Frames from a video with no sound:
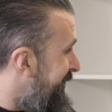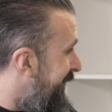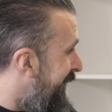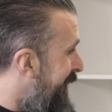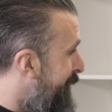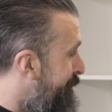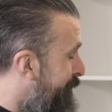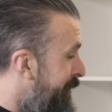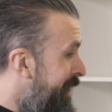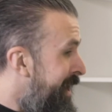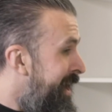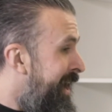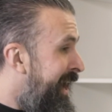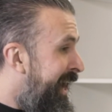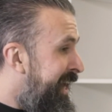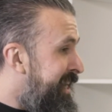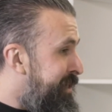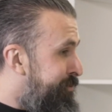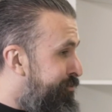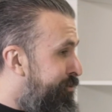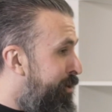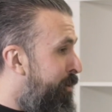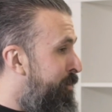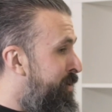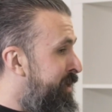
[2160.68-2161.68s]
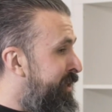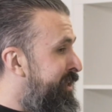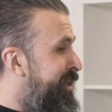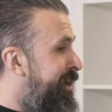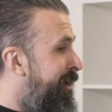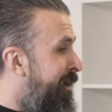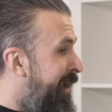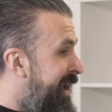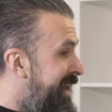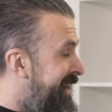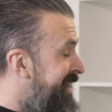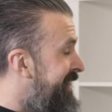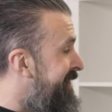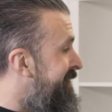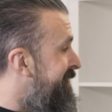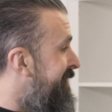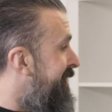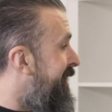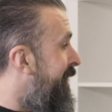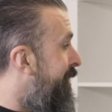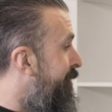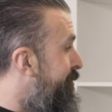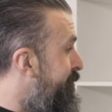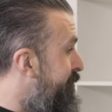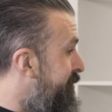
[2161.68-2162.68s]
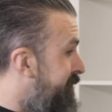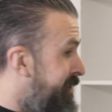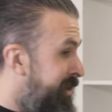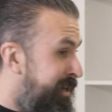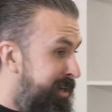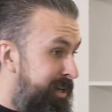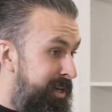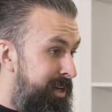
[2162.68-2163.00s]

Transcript: it up, it's probably lightening a load